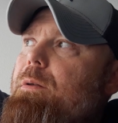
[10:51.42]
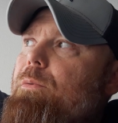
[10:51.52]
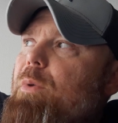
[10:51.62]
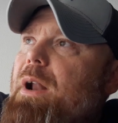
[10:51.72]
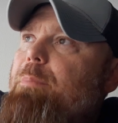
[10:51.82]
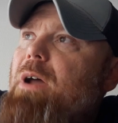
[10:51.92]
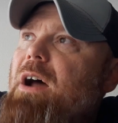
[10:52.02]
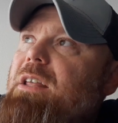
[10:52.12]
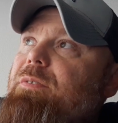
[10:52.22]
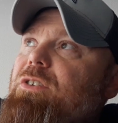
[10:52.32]
when I'm
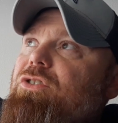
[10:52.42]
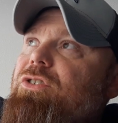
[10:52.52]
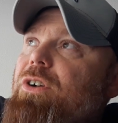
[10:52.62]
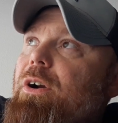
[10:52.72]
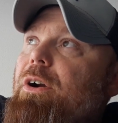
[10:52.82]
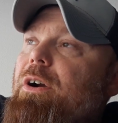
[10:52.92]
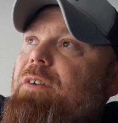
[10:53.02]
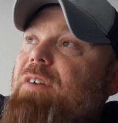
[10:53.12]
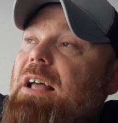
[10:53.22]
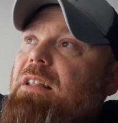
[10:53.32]
not even sure
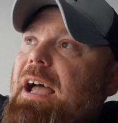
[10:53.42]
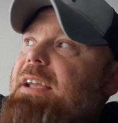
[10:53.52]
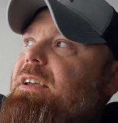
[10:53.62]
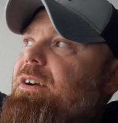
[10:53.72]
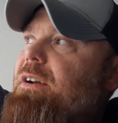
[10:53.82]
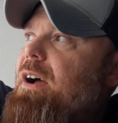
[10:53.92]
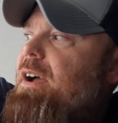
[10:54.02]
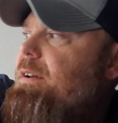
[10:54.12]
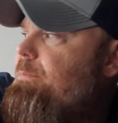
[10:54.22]
if I like it or not.